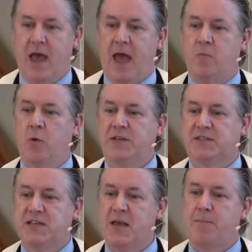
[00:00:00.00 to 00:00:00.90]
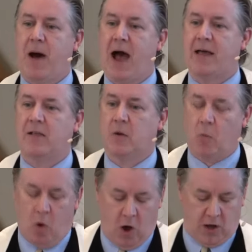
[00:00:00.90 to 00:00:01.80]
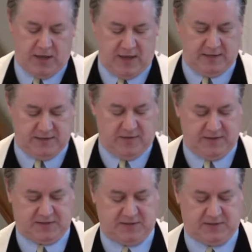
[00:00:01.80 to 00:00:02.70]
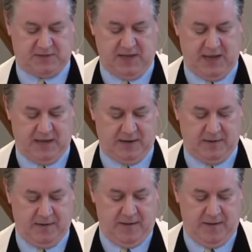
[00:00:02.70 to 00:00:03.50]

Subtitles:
And we see Pilate walk into this scene.